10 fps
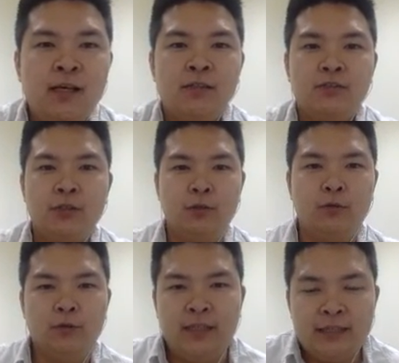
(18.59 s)
So
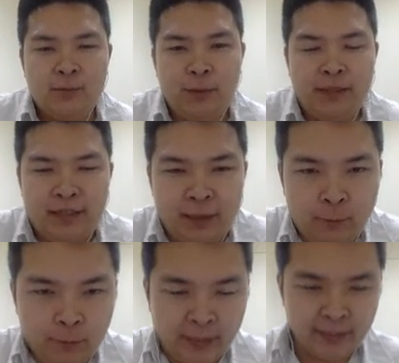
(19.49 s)
let's begin
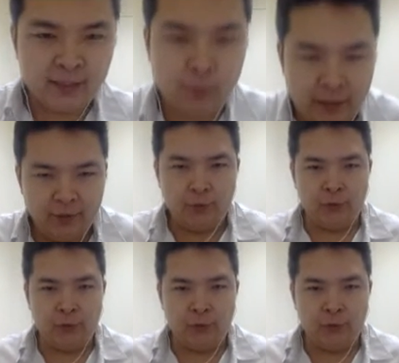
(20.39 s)
by explaining to